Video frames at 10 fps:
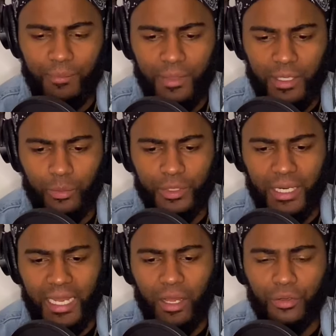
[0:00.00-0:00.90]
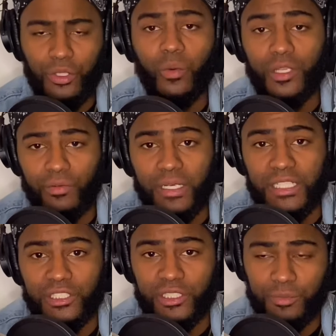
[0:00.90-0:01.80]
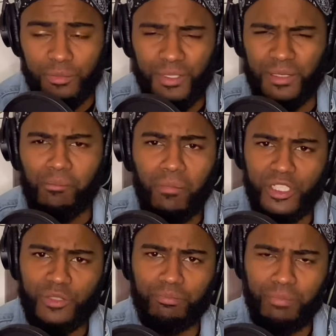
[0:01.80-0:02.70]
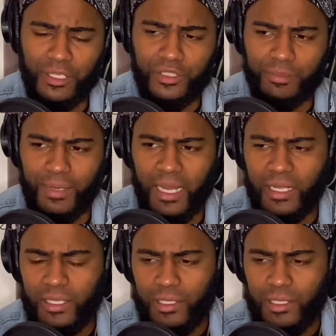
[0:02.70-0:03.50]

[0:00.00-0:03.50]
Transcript: it would allow you and your relationship to be in a much better spot.